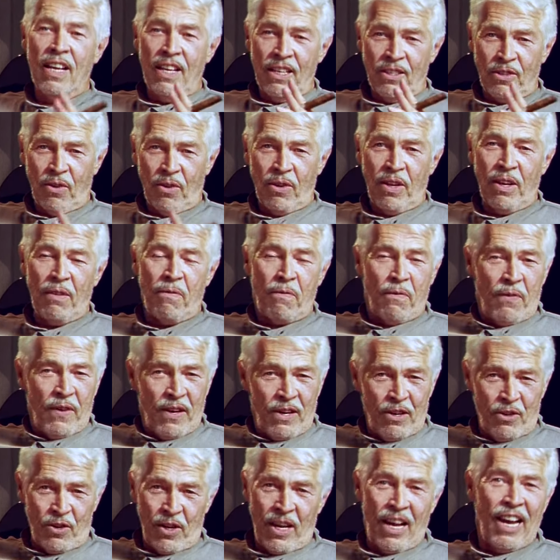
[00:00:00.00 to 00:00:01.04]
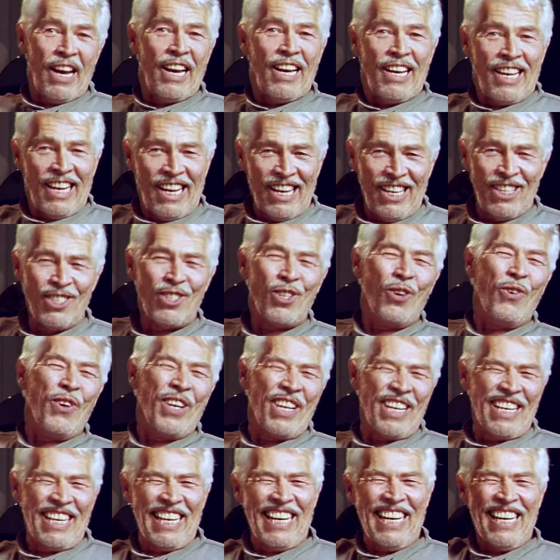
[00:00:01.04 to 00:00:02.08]
So they'd finish editing so he
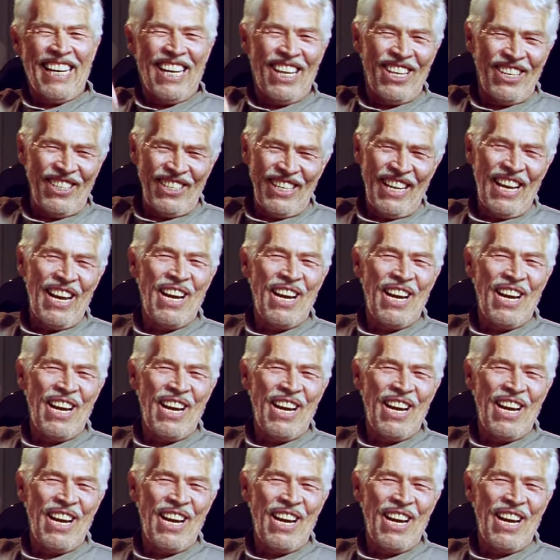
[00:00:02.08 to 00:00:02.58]
could get another job.